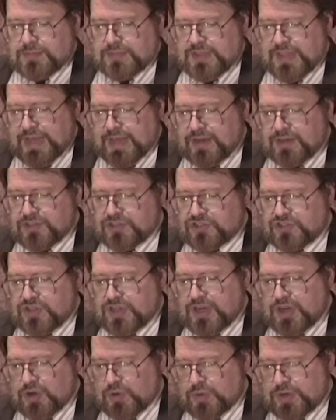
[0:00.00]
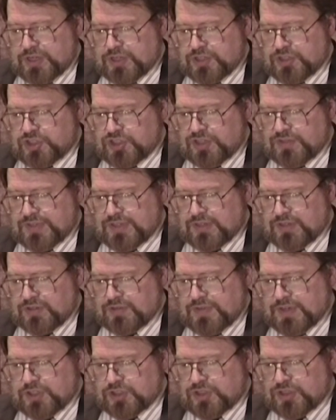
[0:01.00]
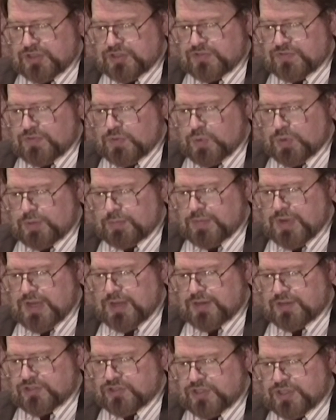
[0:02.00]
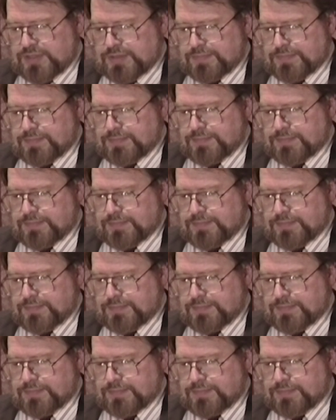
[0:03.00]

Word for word: That is the heritage of an interventionist foreign policy.